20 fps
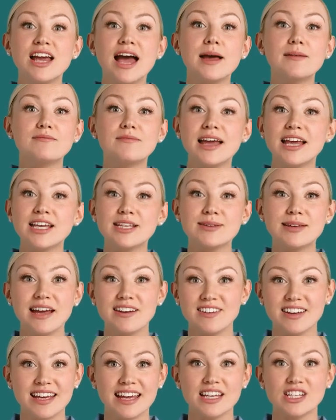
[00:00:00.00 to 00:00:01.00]
and menu
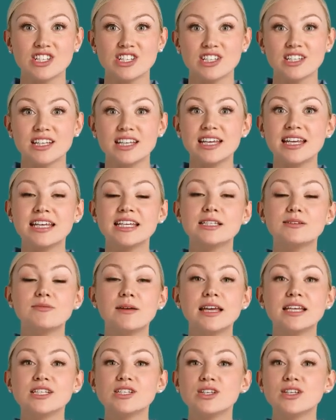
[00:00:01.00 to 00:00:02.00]
navigation is
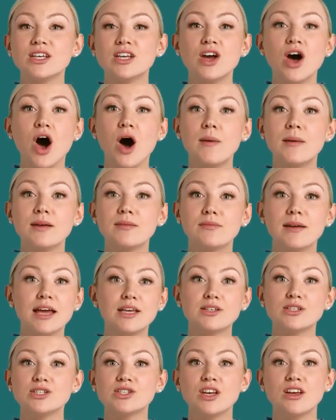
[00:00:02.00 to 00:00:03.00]
based on the common
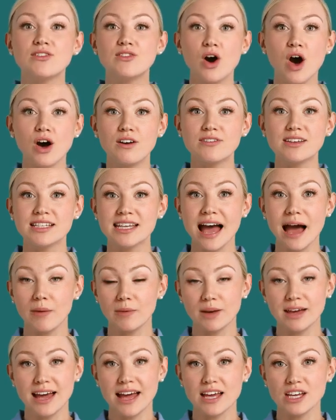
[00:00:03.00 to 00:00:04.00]
Microsoft Office
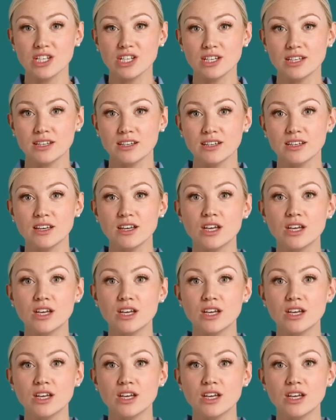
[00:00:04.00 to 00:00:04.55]
applications,